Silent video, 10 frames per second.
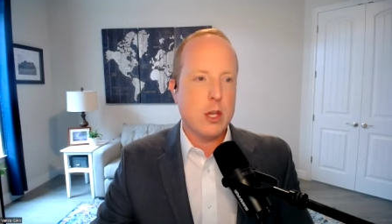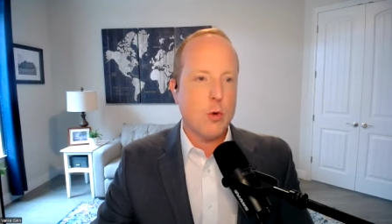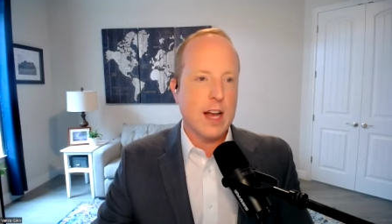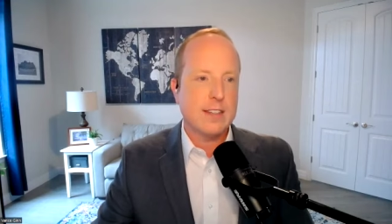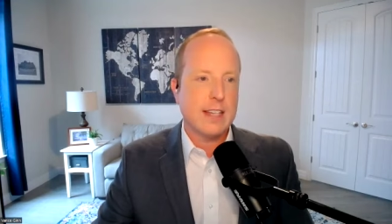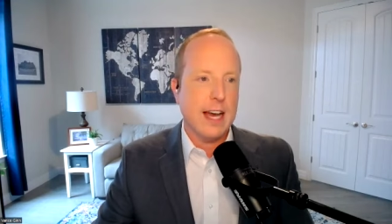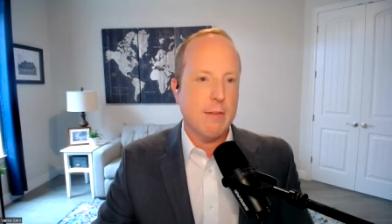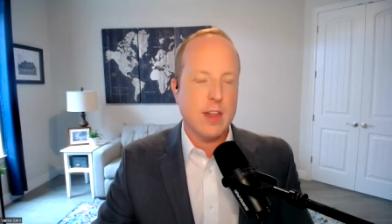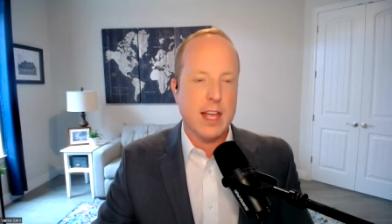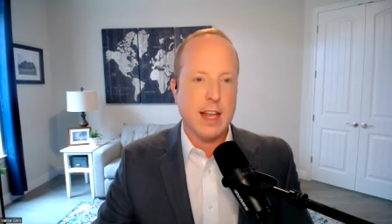U S side
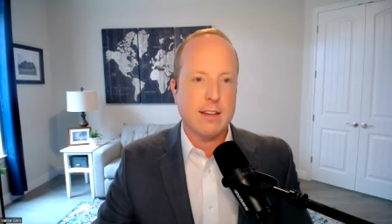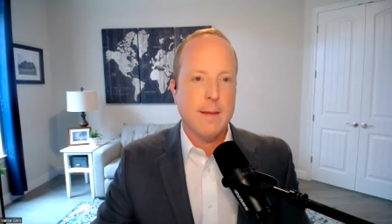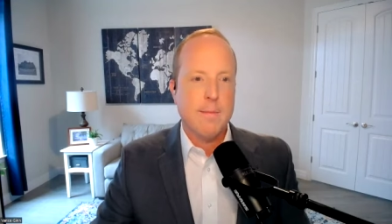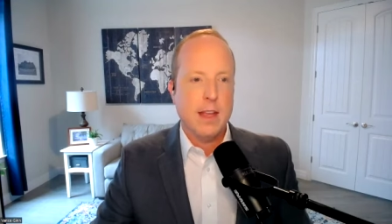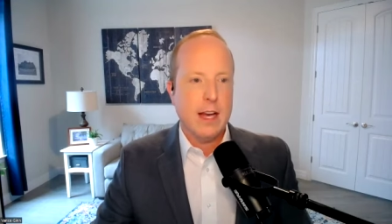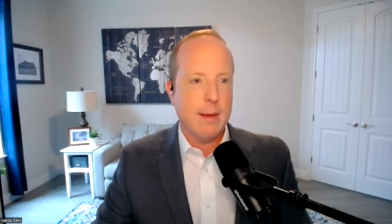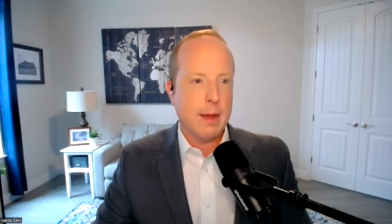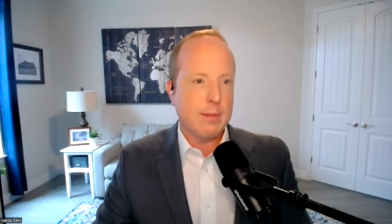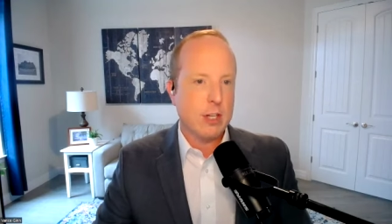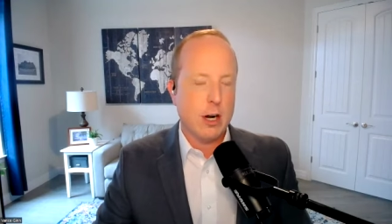of things um,
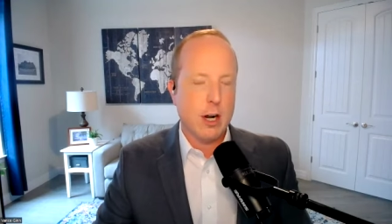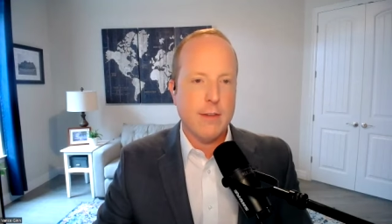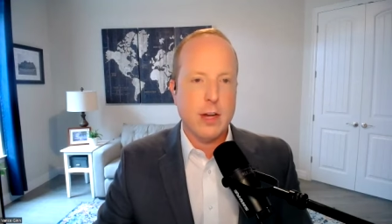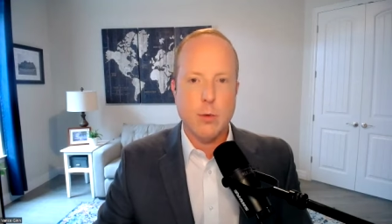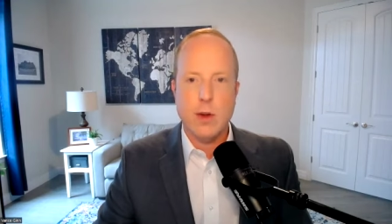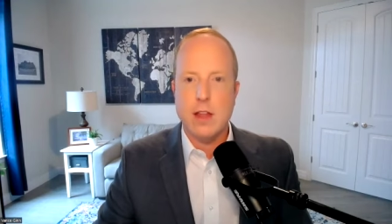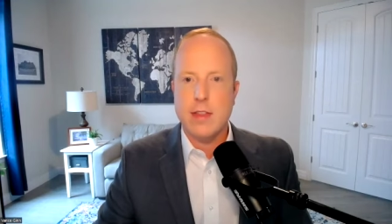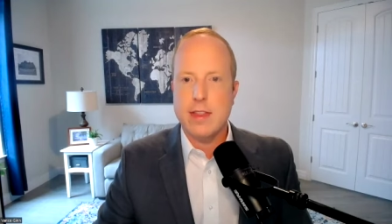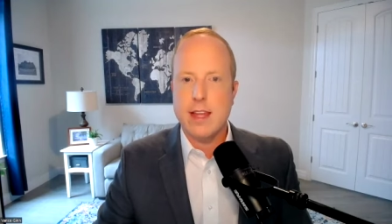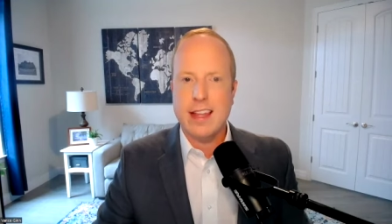that I'm starting off here with.
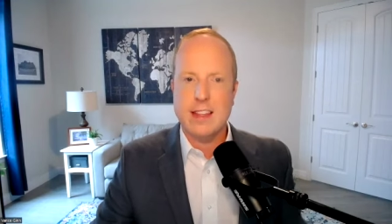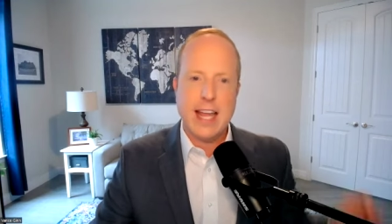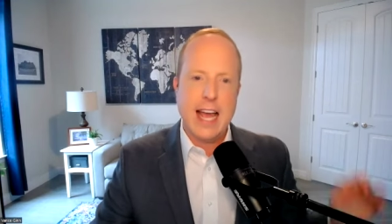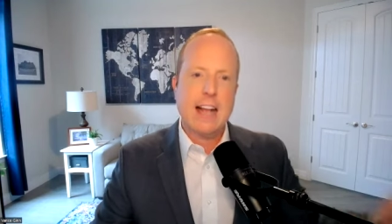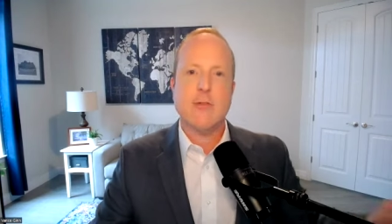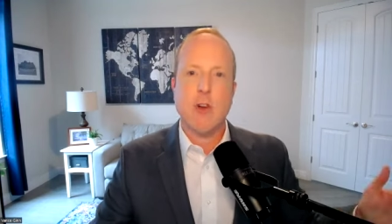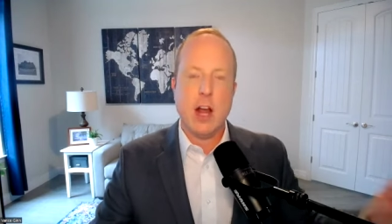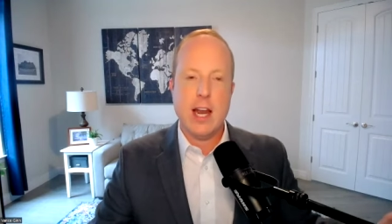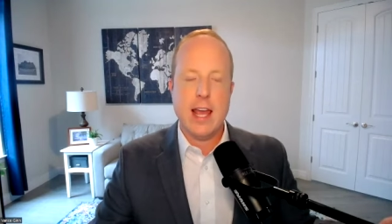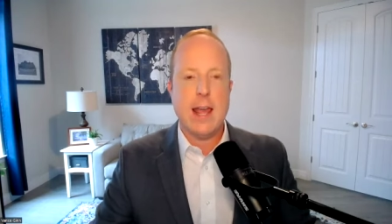And, the, and last
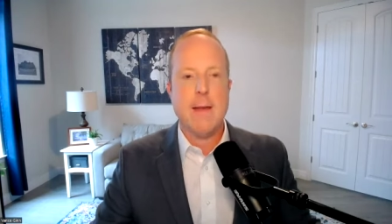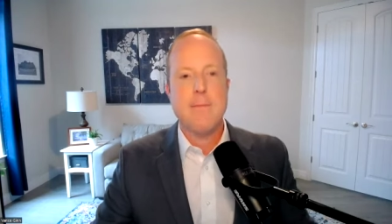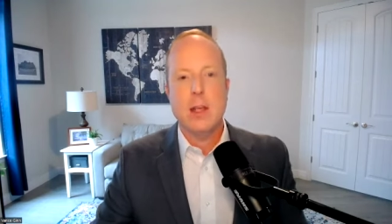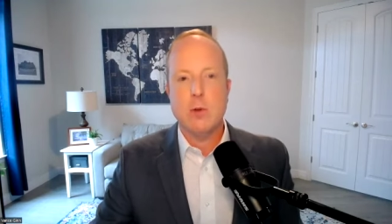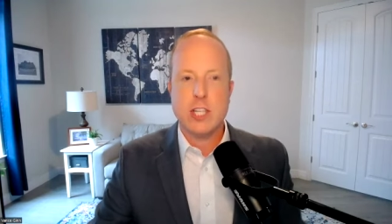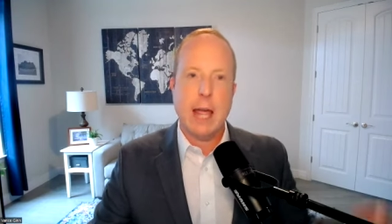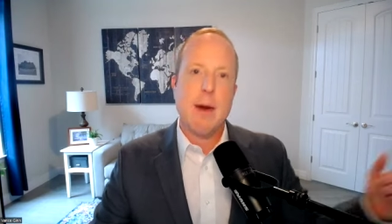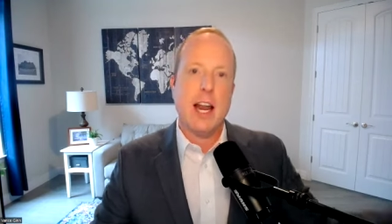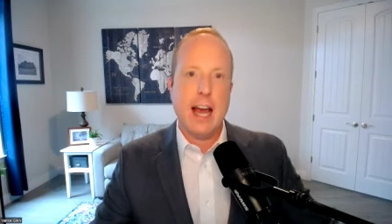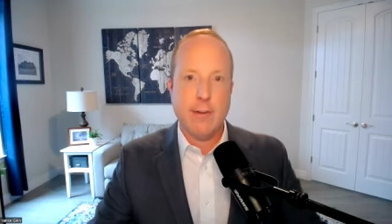Friday, which came
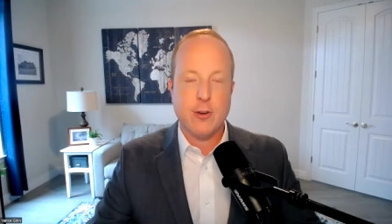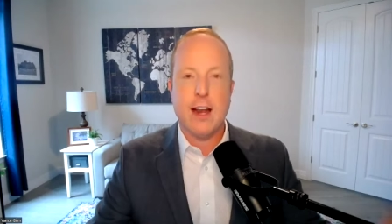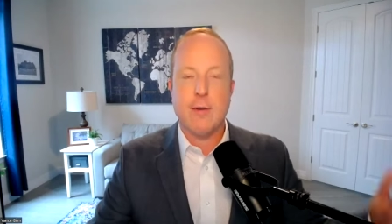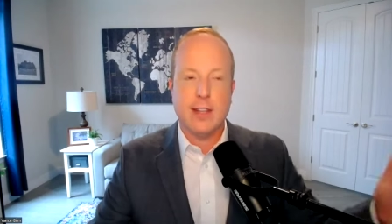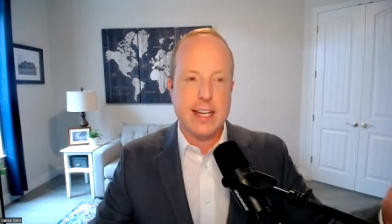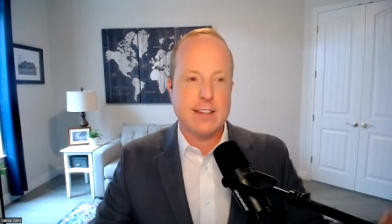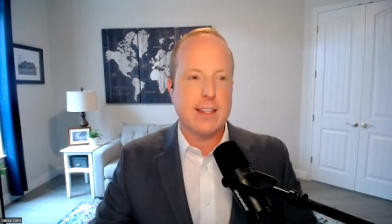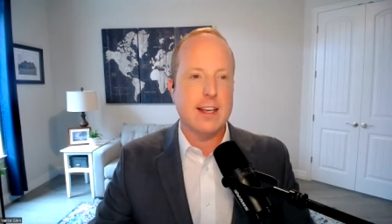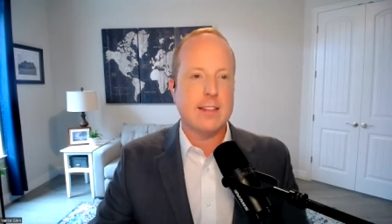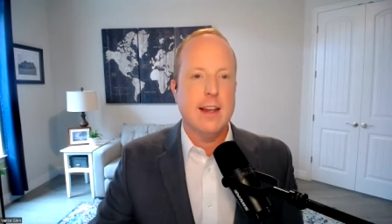out after I released
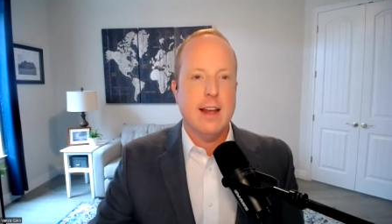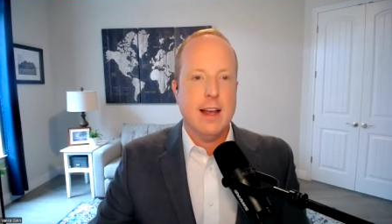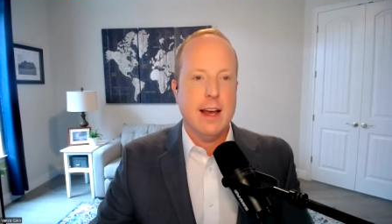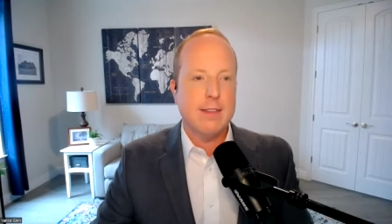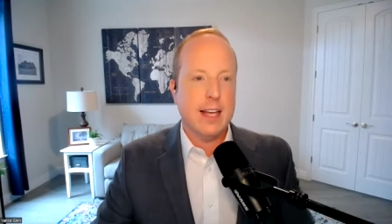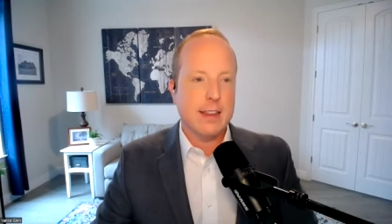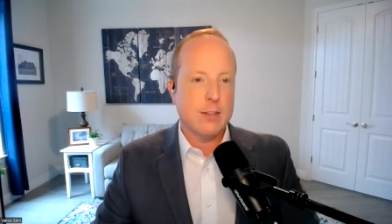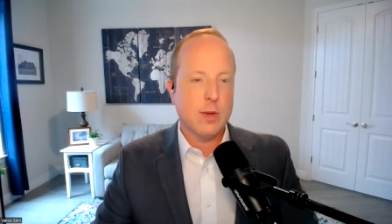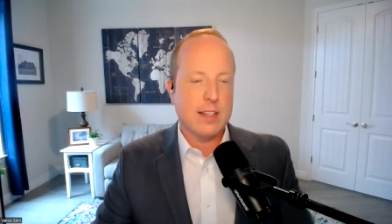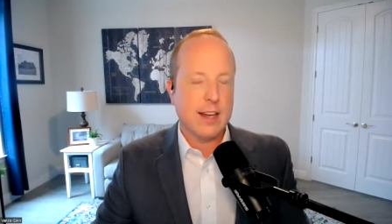this, uh,
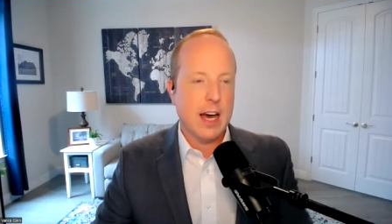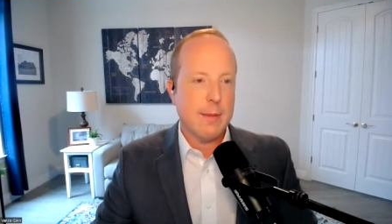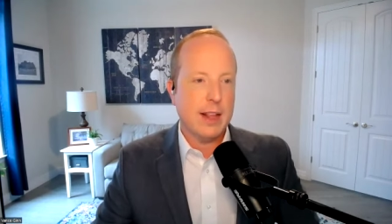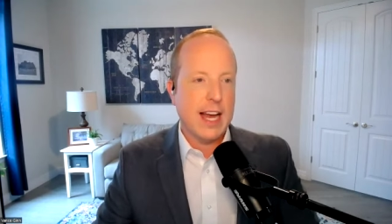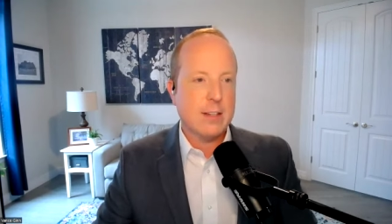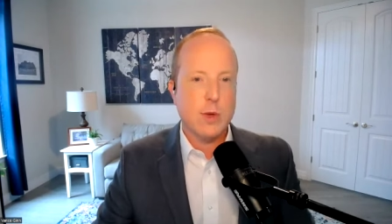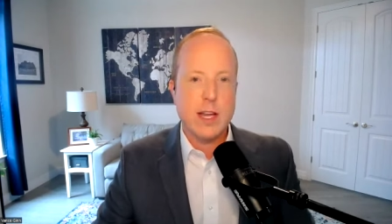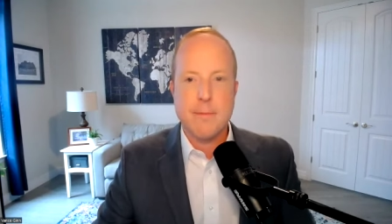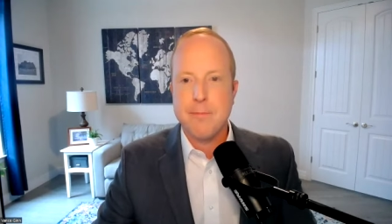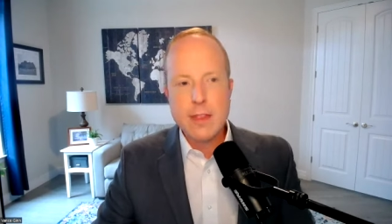this week's economy last
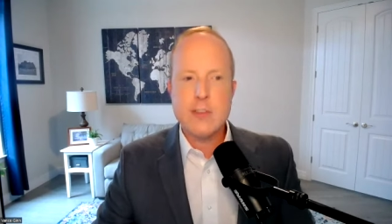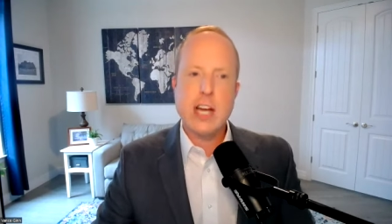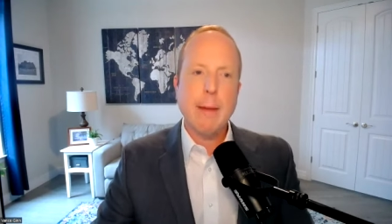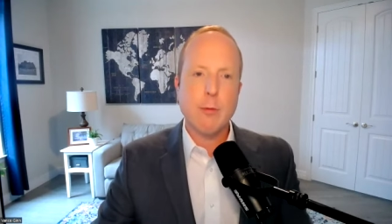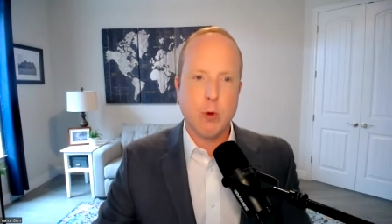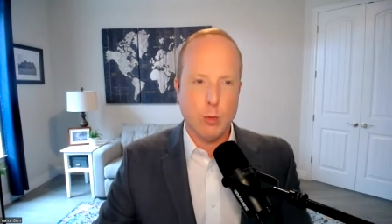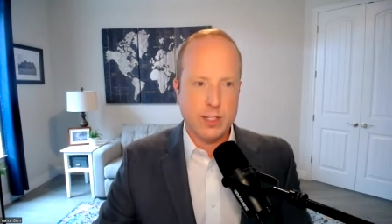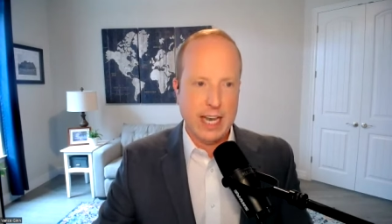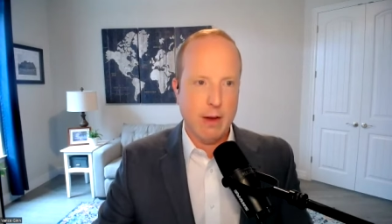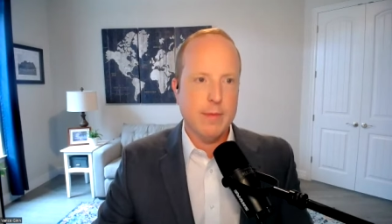week, the jobs report
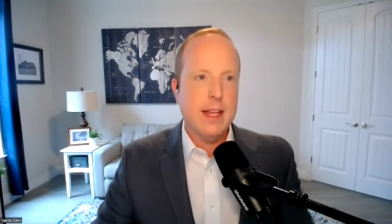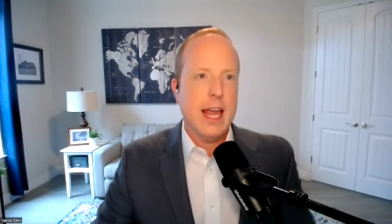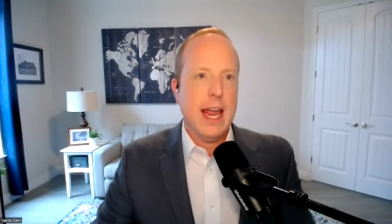was out.